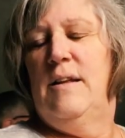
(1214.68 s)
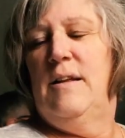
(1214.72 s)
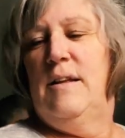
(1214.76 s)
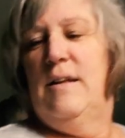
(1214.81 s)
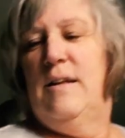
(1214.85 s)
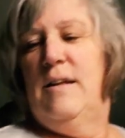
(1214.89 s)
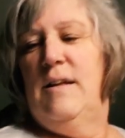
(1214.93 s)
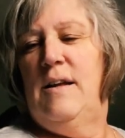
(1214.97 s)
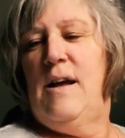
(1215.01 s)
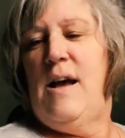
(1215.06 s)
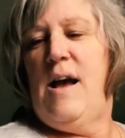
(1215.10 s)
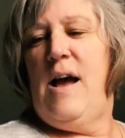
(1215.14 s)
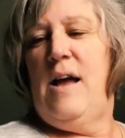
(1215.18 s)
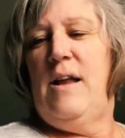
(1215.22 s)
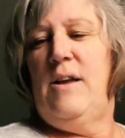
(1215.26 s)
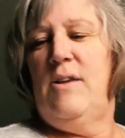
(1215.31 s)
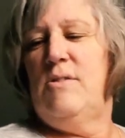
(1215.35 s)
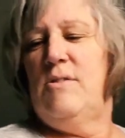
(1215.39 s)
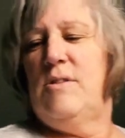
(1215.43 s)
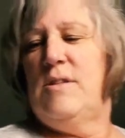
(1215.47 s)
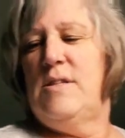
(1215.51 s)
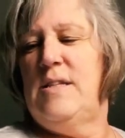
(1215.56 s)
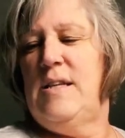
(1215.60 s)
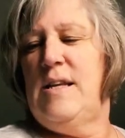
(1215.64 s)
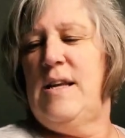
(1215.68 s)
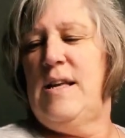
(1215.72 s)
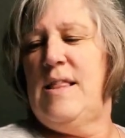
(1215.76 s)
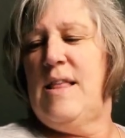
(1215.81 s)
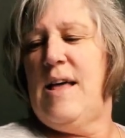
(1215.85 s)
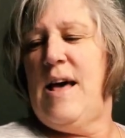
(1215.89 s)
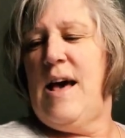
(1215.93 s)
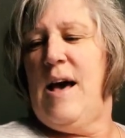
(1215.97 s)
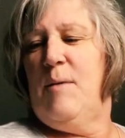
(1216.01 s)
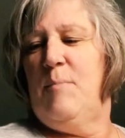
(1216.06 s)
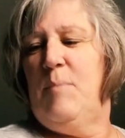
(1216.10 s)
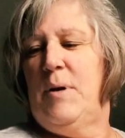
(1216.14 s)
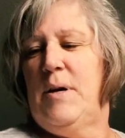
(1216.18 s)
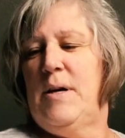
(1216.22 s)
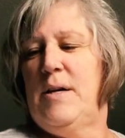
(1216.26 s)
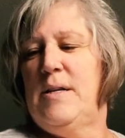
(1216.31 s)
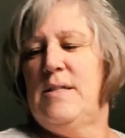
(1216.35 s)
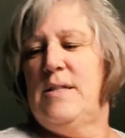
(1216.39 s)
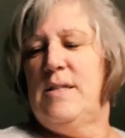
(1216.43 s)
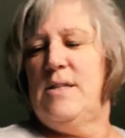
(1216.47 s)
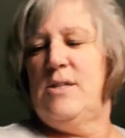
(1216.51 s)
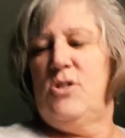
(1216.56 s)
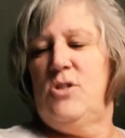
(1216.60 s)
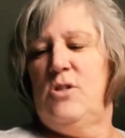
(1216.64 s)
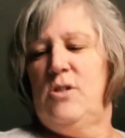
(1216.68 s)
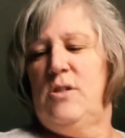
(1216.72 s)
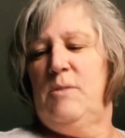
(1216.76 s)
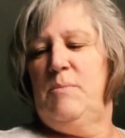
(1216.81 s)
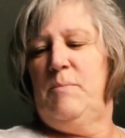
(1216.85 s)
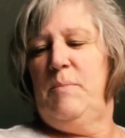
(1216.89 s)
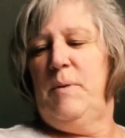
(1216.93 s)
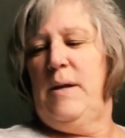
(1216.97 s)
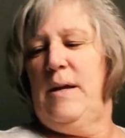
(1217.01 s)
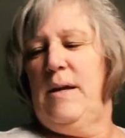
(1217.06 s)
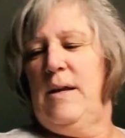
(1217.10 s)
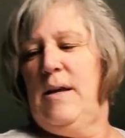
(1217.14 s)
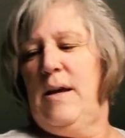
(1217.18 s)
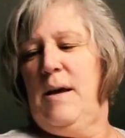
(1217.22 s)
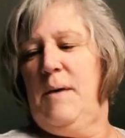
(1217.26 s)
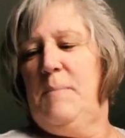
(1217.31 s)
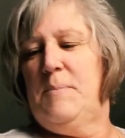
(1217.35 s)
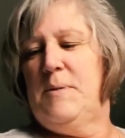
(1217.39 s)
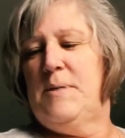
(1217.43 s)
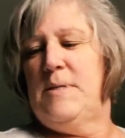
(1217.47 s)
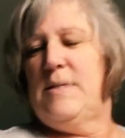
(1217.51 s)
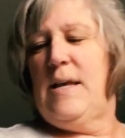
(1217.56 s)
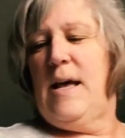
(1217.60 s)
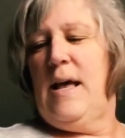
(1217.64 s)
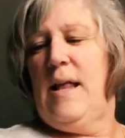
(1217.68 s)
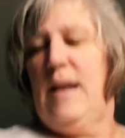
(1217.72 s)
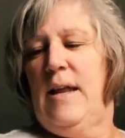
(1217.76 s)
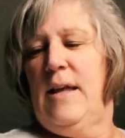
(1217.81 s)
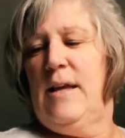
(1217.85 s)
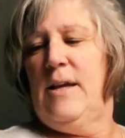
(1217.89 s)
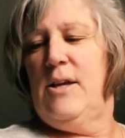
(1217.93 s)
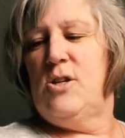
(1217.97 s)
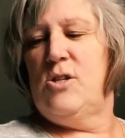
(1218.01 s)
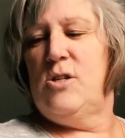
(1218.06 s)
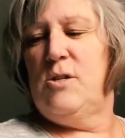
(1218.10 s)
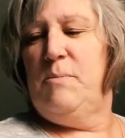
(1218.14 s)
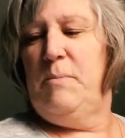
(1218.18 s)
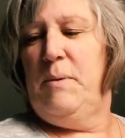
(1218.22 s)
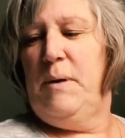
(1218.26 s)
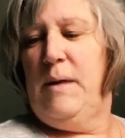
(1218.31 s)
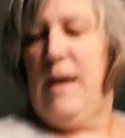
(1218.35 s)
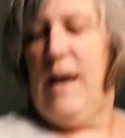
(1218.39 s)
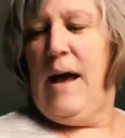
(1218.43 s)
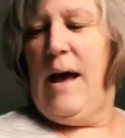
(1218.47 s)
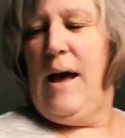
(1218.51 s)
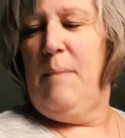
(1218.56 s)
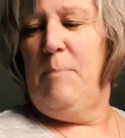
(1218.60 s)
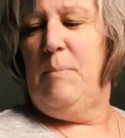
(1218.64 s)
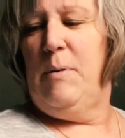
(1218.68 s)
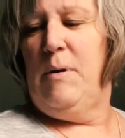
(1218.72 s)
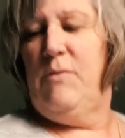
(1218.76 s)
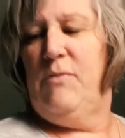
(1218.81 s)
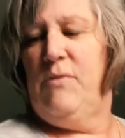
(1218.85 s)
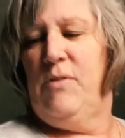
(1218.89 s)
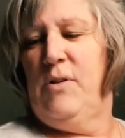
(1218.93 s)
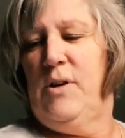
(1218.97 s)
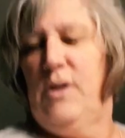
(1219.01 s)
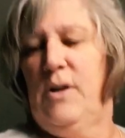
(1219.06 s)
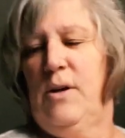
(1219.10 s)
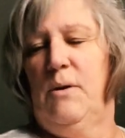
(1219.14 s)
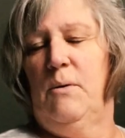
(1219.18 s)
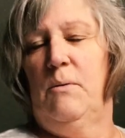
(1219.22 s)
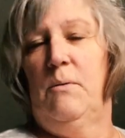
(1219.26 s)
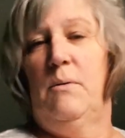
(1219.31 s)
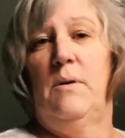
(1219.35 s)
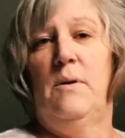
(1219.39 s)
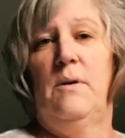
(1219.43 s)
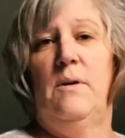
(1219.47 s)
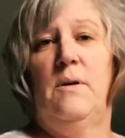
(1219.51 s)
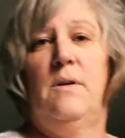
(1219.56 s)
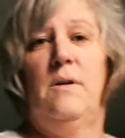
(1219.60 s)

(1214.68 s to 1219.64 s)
Yes. I don't see that because it shouldn't be upsetting. It should be happy for you.